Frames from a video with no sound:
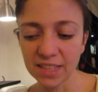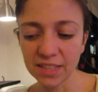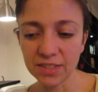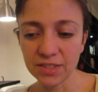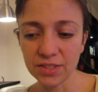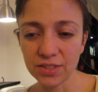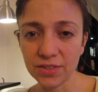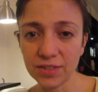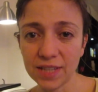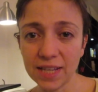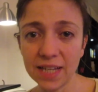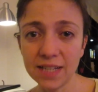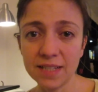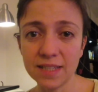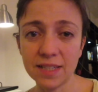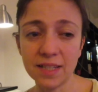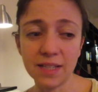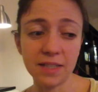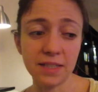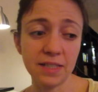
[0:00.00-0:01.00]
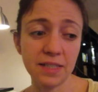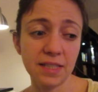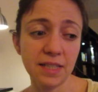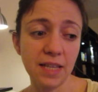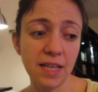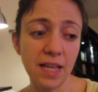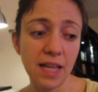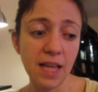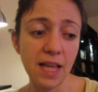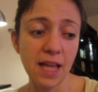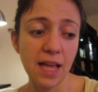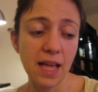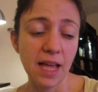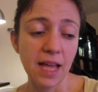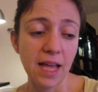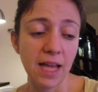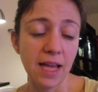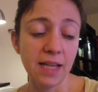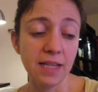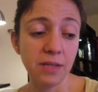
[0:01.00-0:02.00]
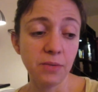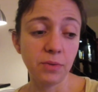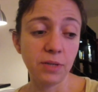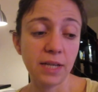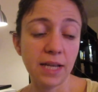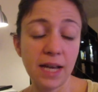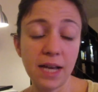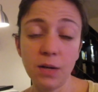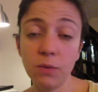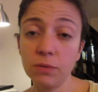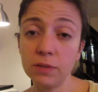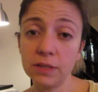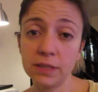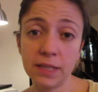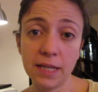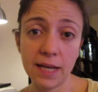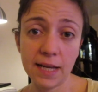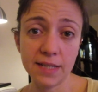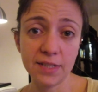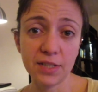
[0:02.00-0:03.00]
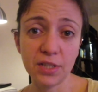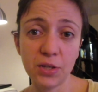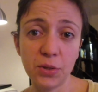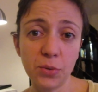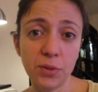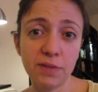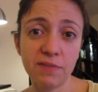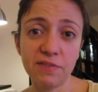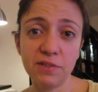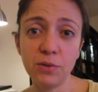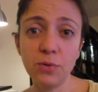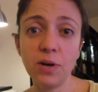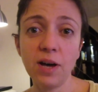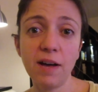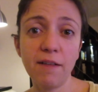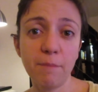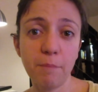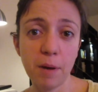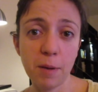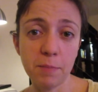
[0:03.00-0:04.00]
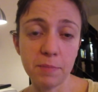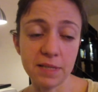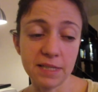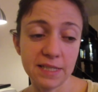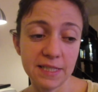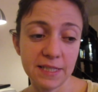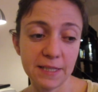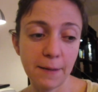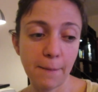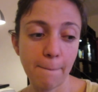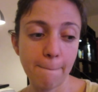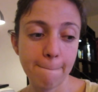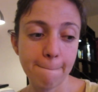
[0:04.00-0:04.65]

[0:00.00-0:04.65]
so it kind of sucks. Anyway, I wanted to ask you, if you have puppies,